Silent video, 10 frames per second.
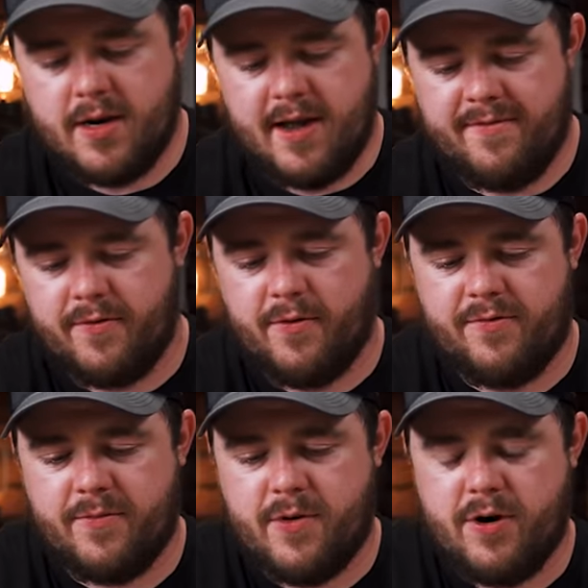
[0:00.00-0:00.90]
knife roll
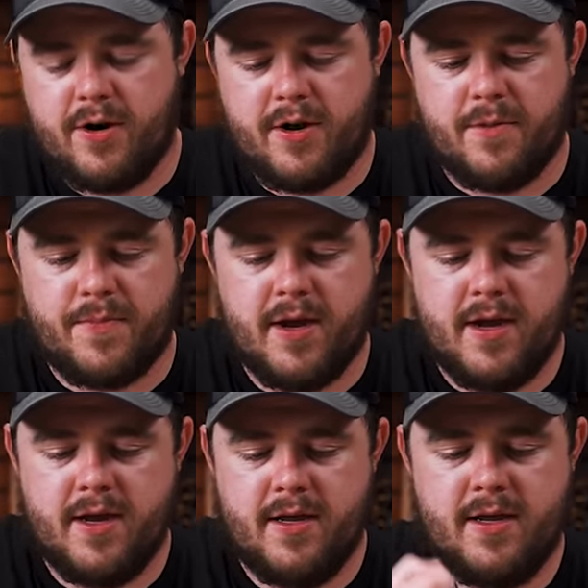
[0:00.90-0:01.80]
from ARC
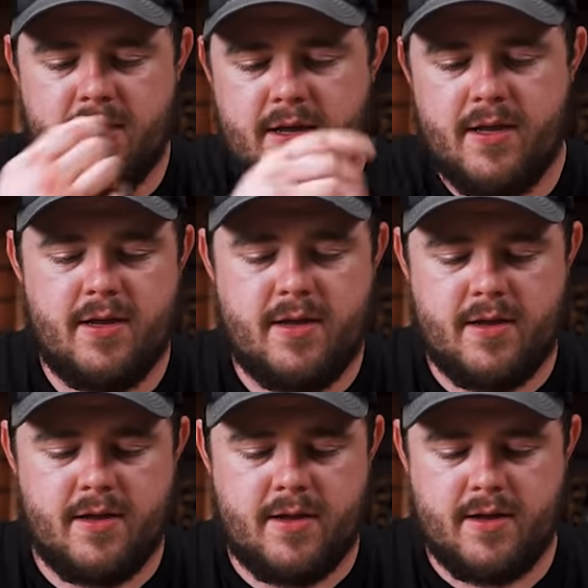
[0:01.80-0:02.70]
Company.
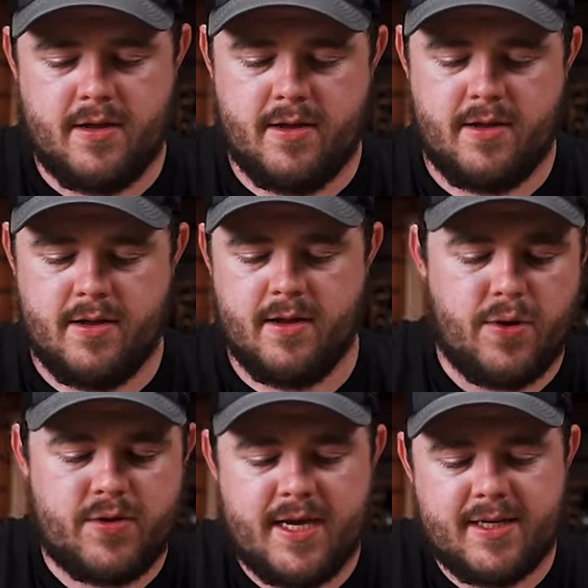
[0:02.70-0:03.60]
So
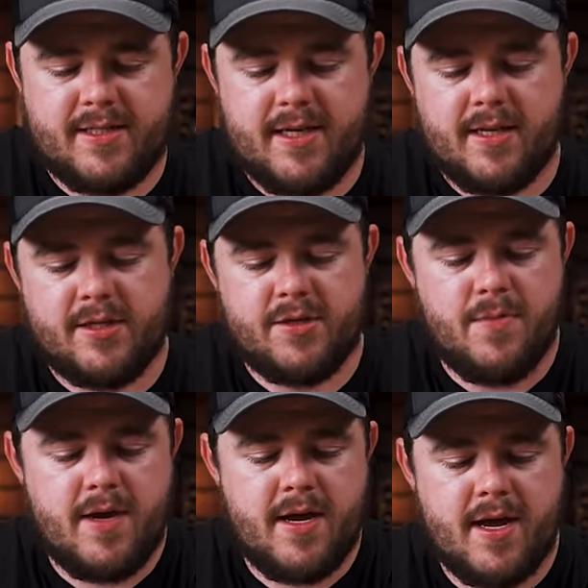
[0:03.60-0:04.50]
ProTech sent this to
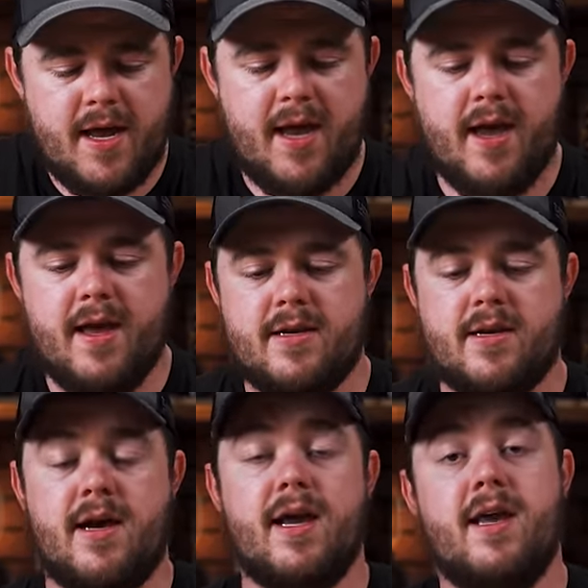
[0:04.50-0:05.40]
me and
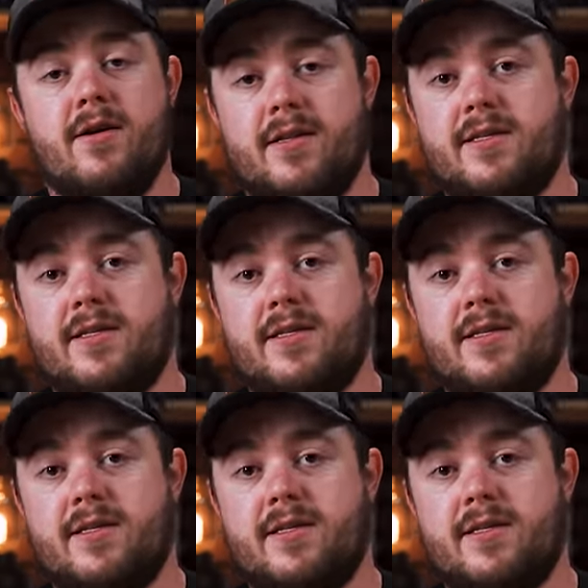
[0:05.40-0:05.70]
uh, I carried